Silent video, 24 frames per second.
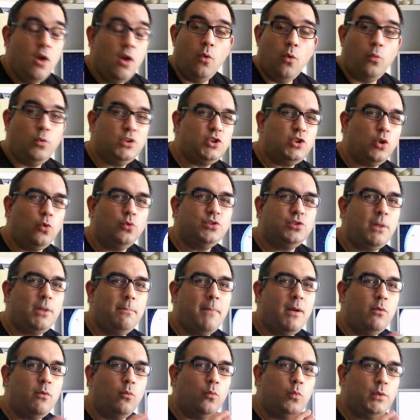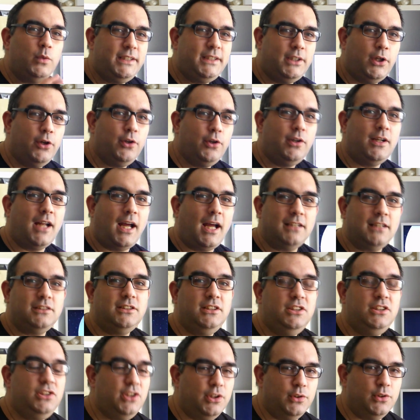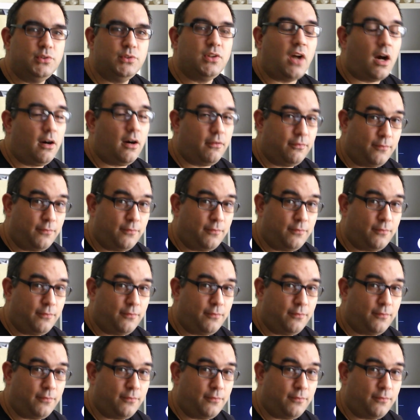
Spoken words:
which also meant we couldn't actually use our